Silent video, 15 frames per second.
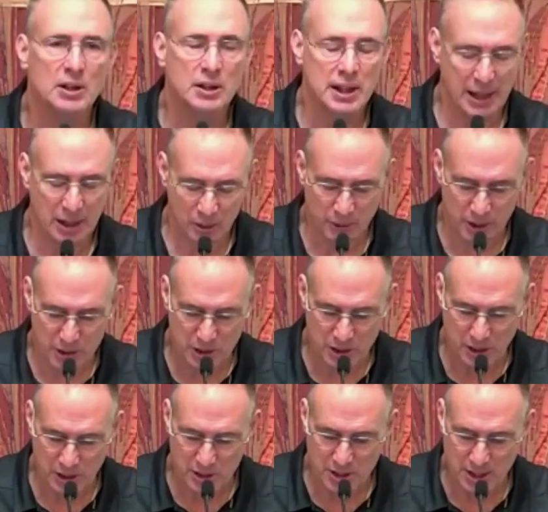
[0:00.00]
the outreach,
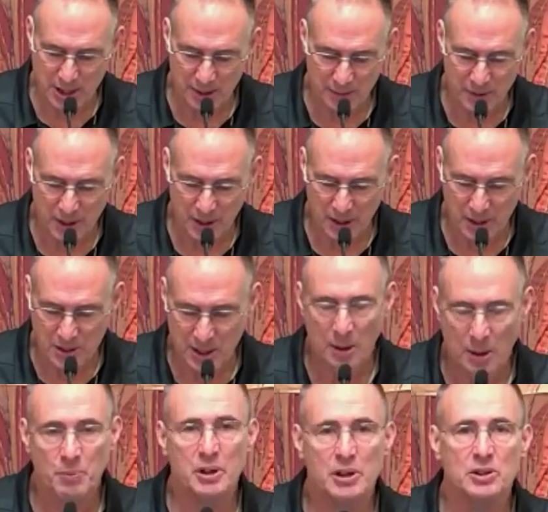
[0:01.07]
and our staff to
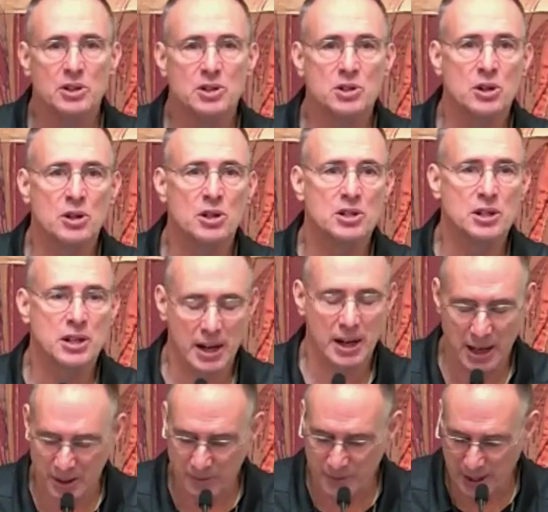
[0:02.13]
operate the church that
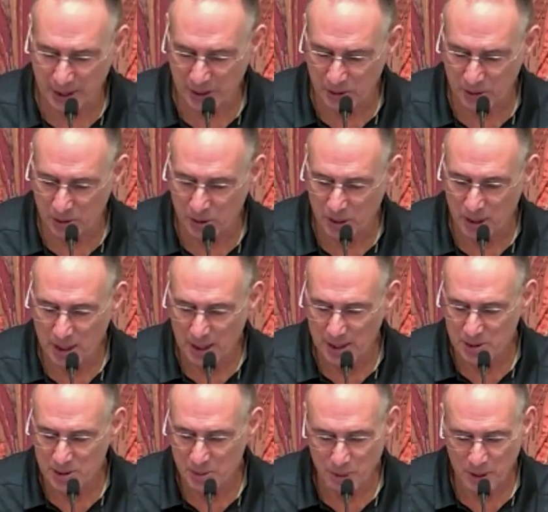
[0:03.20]
I value
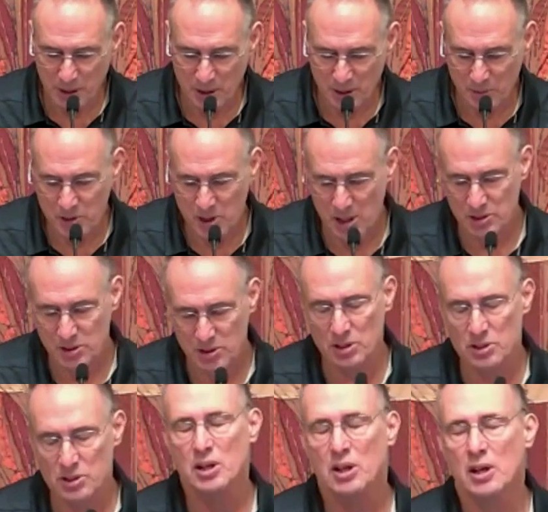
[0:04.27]
as the beacon of
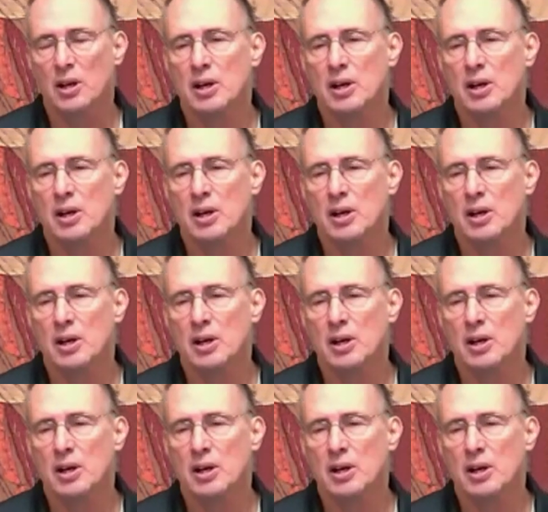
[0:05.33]
justice,